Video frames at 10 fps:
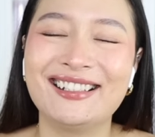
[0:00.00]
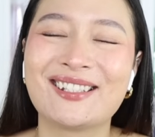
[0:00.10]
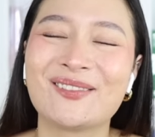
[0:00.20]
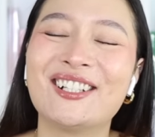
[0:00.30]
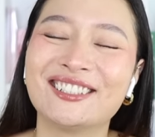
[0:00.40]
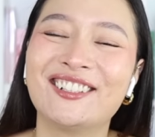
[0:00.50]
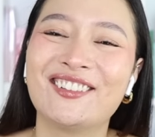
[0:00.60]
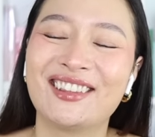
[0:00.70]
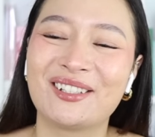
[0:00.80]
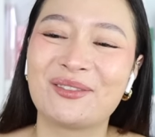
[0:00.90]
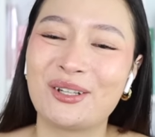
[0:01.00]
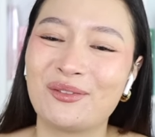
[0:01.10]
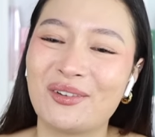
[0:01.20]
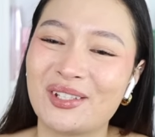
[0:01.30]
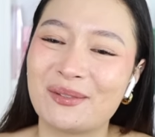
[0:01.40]
And it's well known that Red
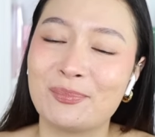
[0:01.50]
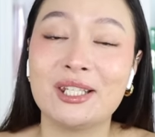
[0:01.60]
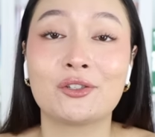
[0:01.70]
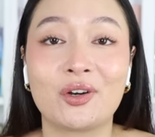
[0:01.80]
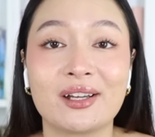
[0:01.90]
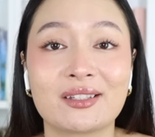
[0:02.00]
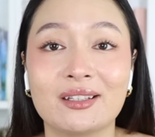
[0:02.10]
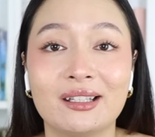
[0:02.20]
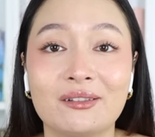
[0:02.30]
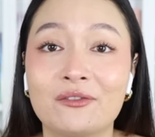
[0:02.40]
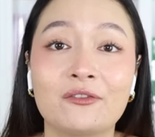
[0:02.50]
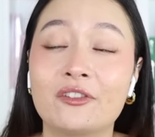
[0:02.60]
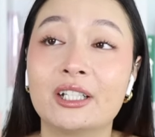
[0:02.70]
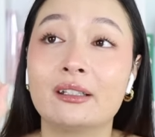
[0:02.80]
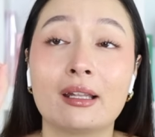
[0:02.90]
Velvet's B-tracks are like
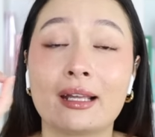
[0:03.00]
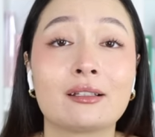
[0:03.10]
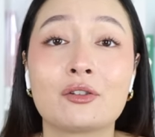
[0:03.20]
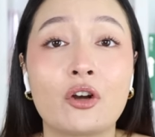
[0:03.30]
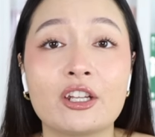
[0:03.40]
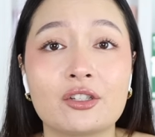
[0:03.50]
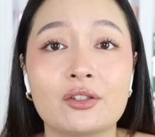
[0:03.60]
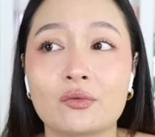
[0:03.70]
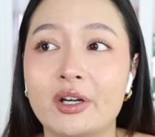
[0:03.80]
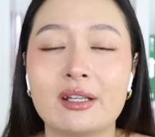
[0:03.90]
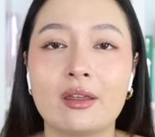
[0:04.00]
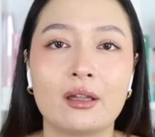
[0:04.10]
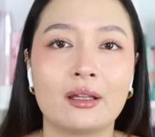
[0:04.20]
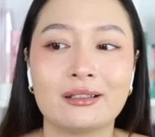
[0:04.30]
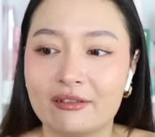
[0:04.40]
treasures, right? They're
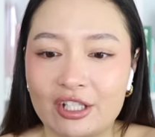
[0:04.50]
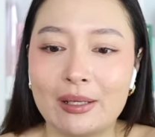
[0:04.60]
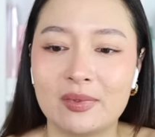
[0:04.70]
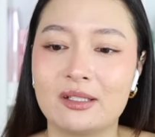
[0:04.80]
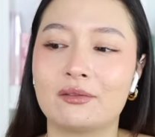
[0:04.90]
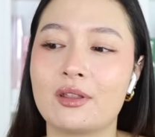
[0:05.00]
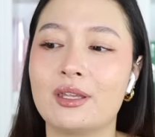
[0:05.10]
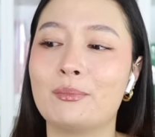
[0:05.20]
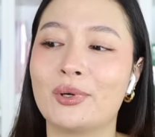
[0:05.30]
like gems and everything.